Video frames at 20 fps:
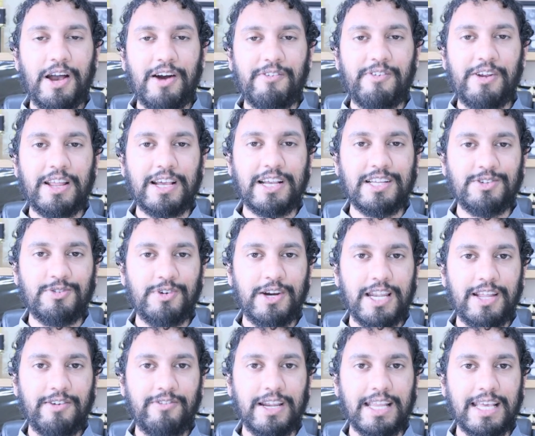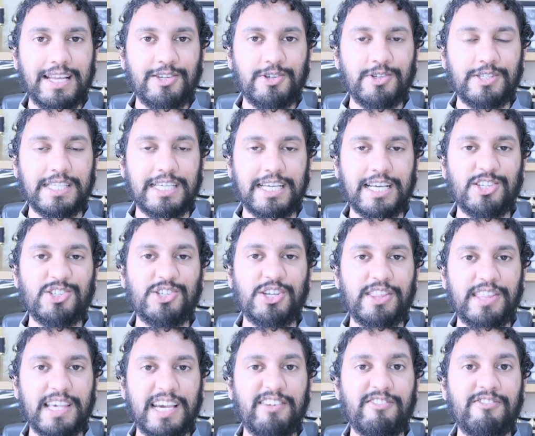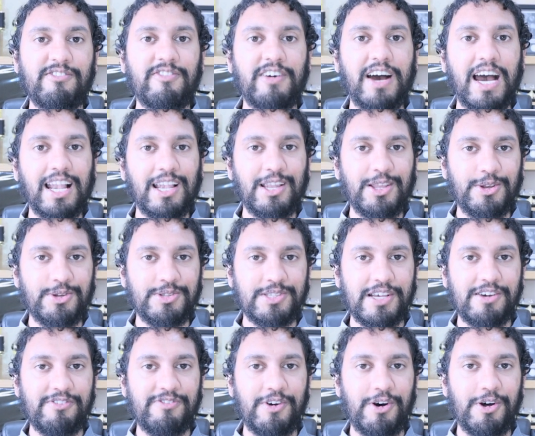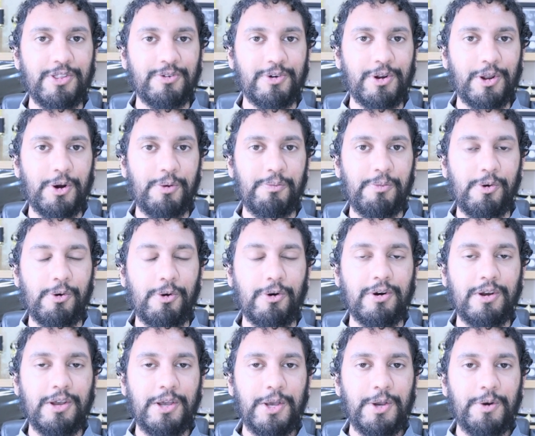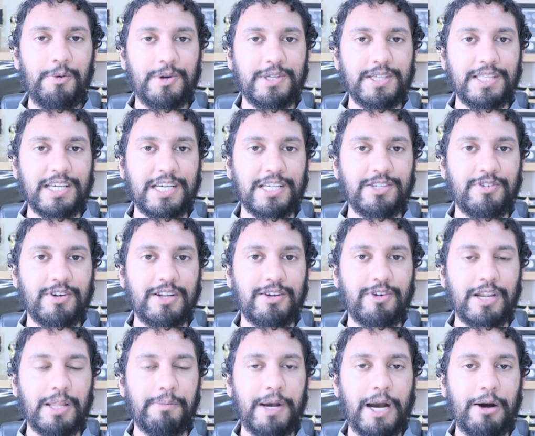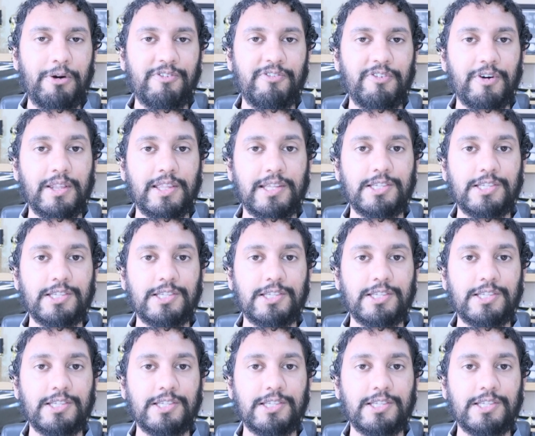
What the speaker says: I feel like it's really, really interesting as she then values her father a lot more, which I think is really, really powerful.